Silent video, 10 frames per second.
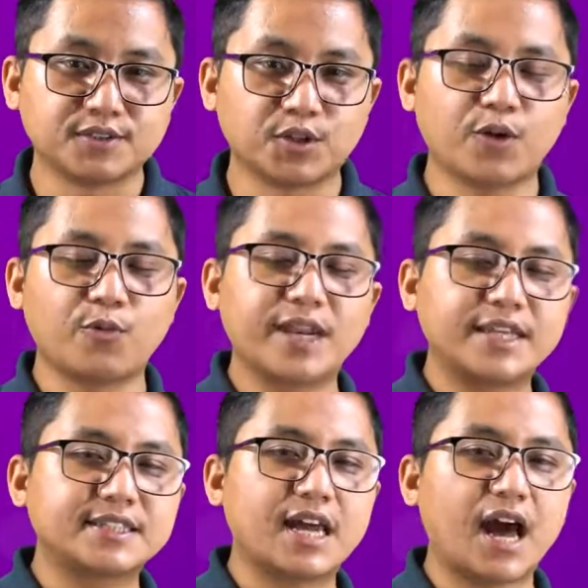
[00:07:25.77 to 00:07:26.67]
So when I
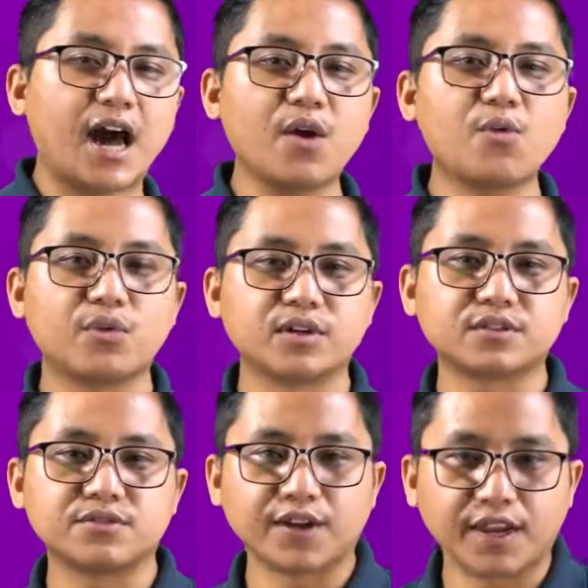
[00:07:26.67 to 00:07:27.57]
say I
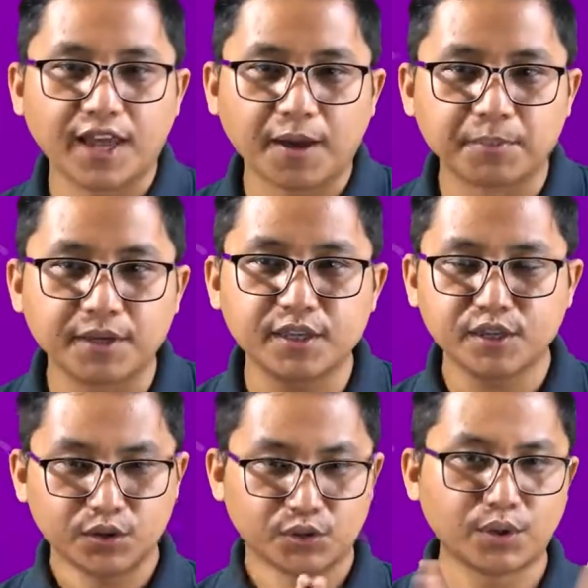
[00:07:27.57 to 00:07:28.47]
was very happy,
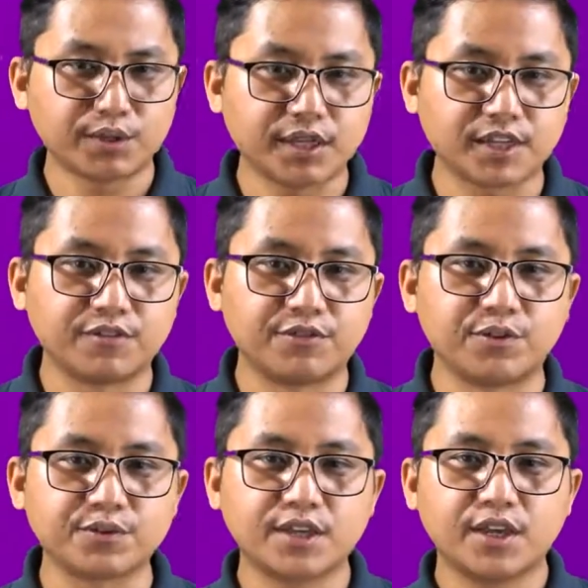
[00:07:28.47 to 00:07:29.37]
don't get
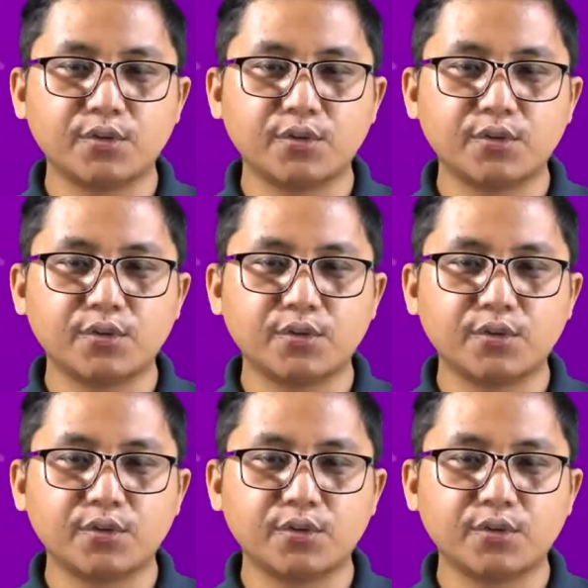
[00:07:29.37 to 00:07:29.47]
confused.